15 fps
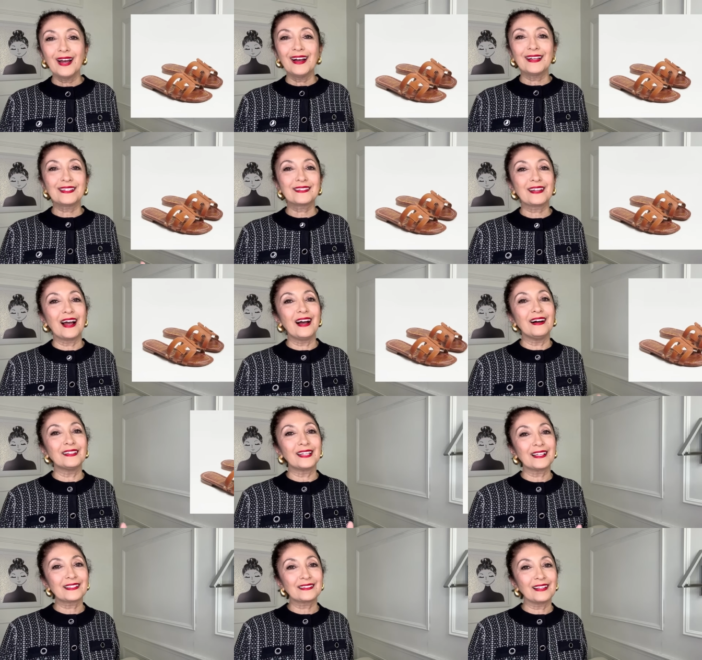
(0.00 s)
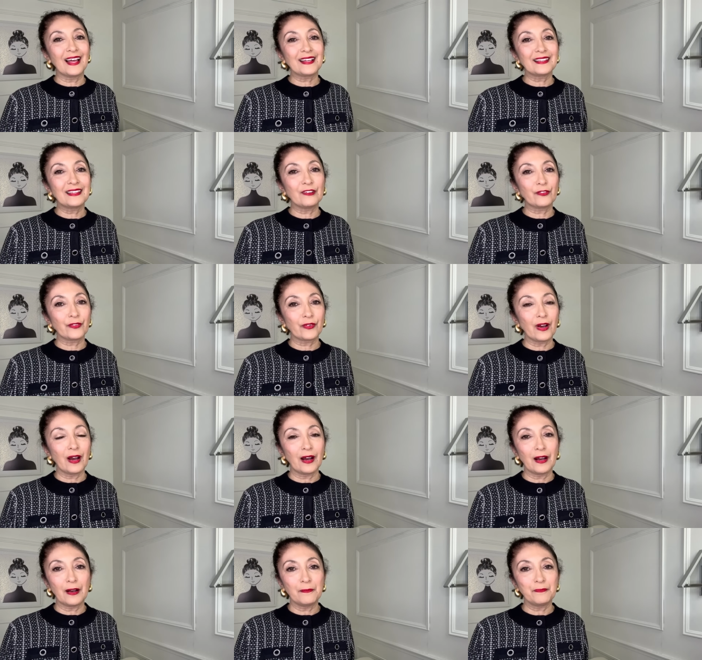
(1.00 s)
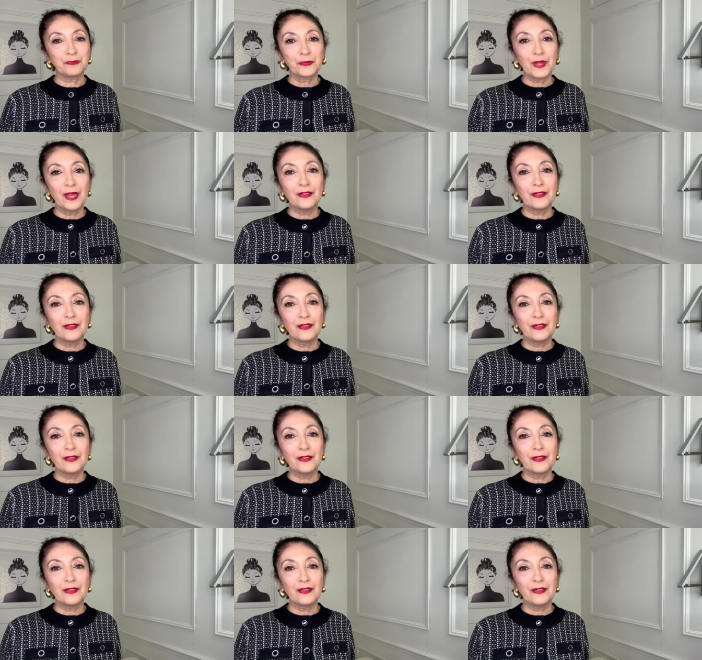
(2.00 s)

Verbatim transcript: a style that's like the um,